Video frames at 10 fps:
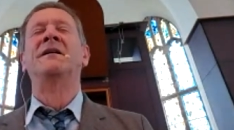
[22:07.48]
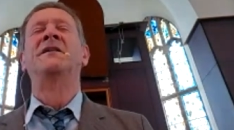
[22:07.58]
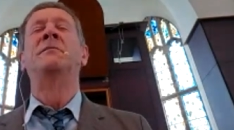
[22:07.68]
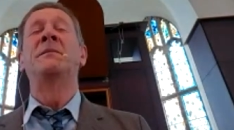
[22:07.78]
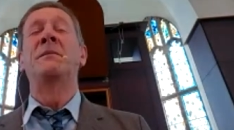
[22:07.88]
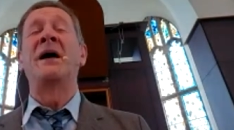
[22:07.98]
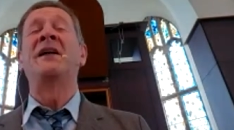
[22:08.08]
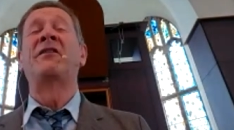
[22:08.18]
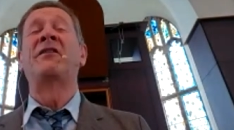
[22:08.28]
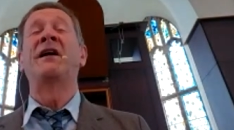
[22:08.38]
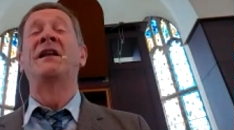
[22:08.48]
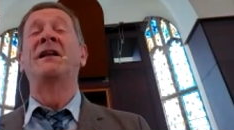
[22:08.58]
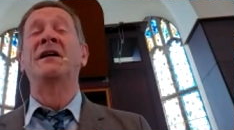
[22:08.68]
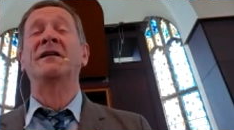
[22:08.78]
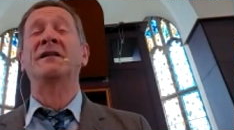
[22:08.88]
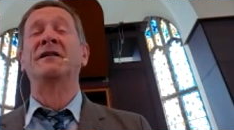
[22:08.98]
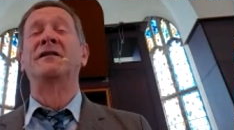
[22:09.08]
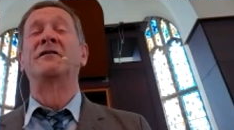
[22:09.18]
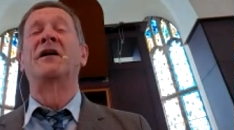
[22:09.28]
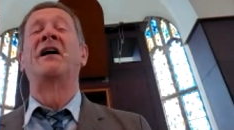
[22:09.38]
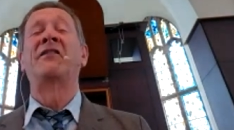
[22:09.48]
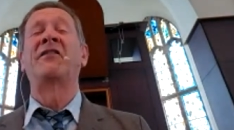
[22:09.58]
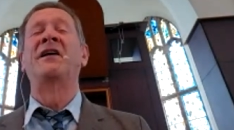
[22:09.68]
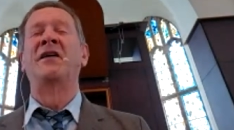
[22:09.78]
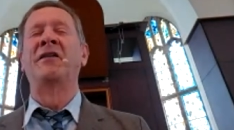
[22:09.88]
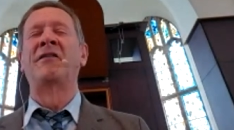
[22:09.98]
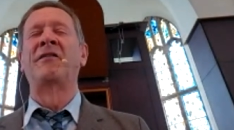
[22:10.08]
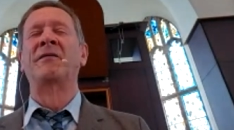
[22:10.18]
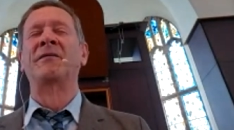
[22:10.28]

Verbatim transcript: to be made sin, us sinners.